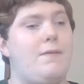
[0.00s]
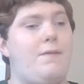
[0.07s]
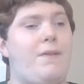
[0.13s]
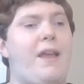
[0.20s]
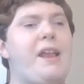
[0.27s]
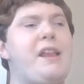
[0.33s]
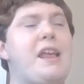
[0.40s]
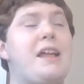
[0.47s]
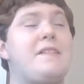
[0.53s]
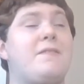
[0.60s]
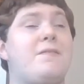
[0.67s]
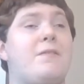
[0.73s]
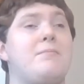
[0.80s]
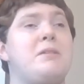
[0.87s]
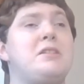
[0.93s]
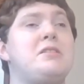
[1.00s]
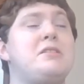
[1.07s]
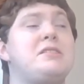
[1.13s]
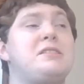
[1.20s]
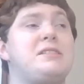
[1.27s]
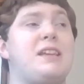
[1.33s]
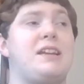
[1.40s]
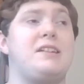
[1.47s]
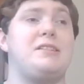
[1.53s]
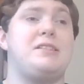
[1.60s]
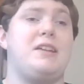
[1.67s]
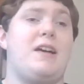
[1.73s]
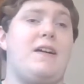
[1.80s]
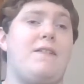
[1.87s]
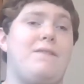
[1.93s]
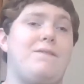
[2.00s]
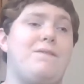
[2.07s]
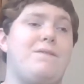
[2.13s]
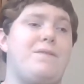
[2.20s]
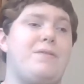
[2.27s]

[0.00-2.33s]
faint yet familiar scent of